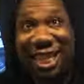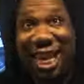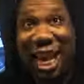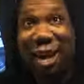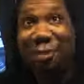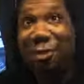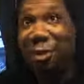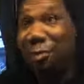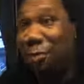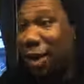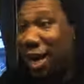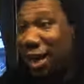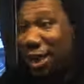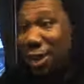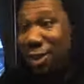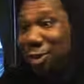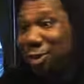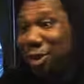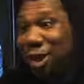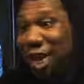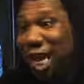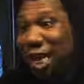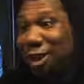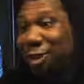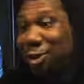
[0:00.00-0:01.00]
Everybody's
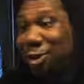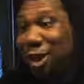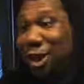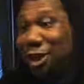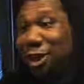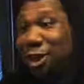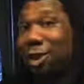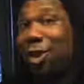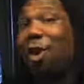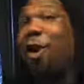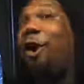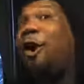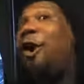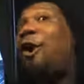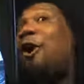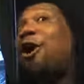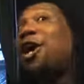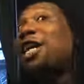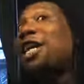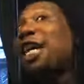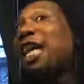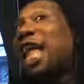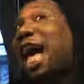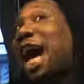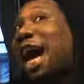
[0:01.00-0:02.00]
online. So there's an
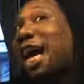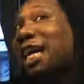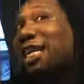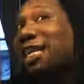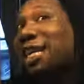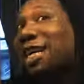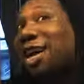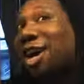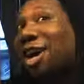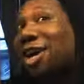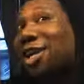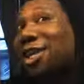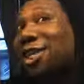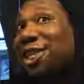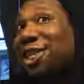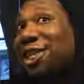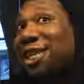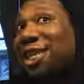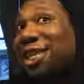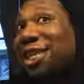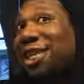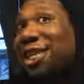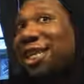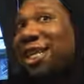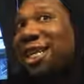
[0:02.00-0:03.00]
online culture.